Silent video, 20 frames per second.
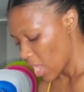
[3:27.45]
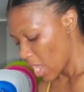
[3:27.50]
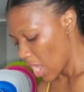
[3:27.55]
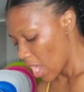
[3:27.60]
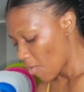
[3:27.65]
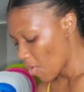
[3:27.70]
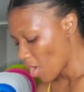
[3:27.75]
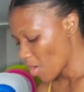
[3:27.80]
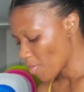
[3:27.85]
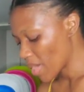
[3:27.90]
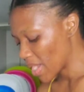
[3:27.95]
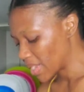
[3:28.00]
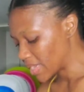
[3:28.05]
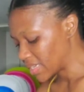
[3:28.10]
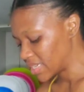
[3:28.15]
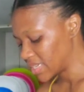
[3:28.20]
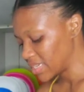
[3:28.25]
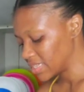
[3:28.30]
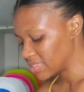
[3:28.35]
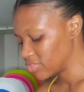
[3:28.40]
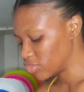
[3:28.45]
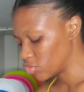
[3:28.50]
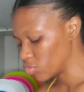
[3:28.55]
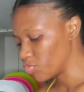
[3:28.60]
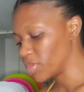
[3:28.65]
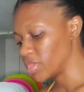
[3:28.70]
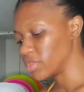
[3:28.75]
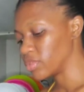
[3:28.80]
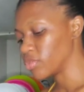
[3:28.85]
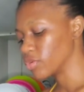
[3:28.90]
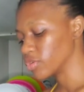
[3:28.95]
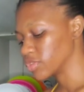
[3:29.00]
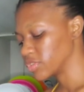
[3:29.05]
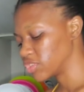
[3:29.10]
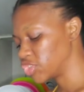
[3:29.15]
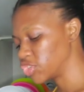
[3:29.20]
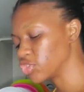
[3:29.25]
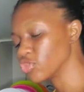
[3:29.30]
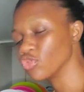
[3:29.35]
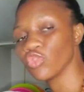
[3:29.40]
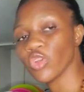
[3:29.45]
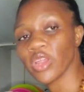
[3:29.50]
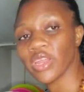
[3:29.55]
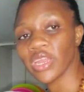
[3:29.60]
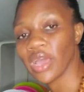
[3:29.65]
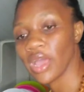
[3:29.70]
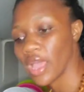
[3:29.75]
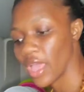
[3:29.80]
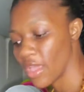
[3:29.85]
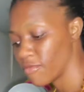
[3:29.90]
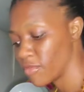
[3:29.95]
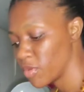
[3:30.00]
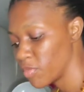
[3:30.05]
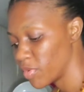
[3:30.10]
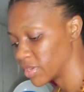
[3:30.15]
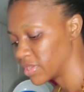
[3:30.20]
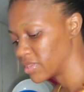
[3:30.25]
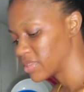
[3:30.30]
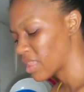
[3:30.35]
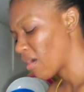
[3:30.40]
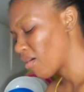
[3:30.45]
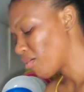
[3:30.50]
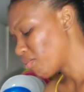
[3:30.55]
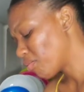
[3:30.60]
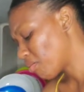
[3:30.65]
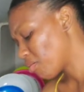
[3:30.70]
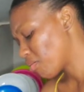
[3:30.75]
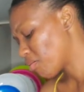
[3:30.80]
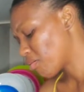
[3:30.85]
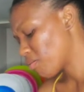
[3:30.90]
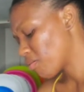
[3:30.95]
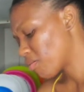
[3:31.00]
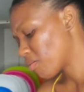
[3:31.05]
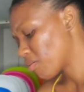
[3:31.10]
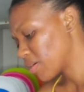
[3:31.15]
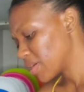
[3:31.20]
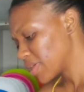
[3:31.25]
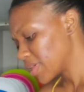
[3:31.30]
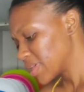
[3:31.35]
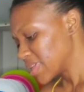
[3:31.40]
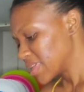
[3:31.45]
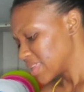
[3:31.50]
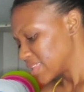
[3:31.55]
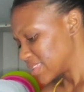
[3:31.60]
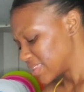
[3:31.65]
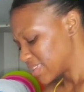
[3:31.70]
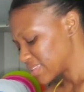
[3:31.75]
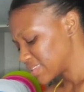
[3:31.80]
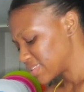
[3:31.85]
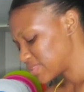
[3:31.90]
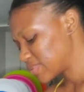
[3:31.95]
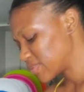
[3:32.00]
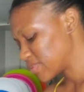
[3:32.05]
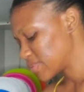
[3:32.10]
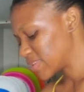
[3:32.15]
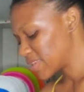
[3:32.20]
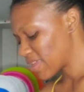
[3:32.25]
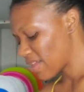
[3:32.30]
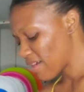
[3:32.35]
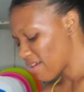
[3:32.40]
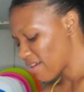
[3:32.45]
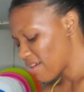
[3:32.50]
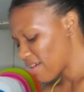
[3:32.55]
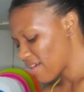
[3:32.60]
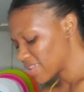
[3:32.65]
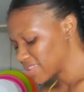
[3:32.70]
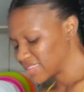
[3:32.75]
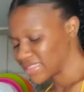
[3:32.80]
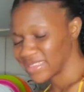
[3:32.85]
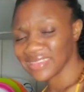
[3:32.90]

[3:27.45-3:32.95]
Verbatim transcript: I want my kids to be those children that everybody's like, oh, they're so nice.